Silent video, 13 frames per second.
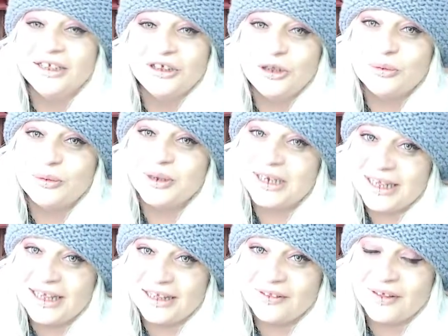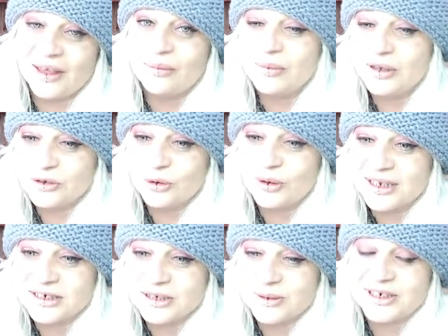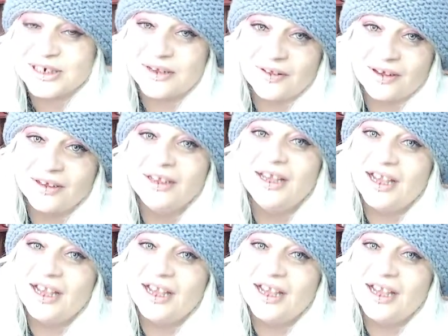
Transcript: you would hear them talking to each other,